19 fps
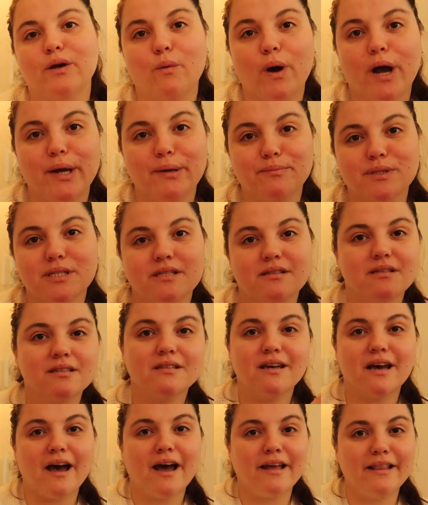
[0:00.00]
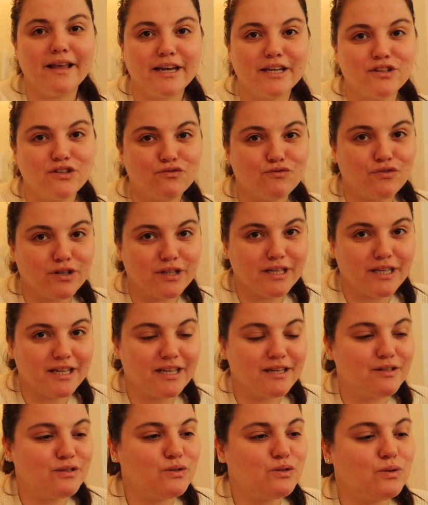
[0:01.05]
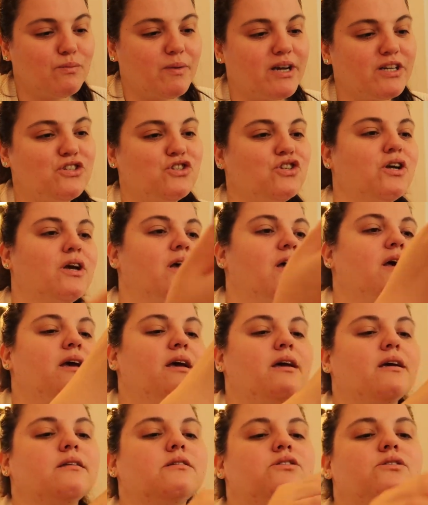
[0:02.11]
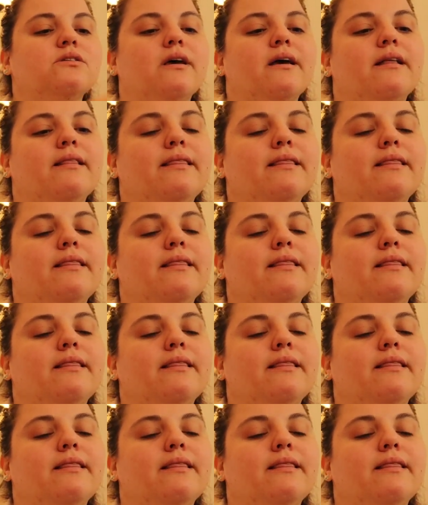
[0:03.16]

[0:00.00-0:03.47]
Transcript: of wipes. I liked it really too much. It's a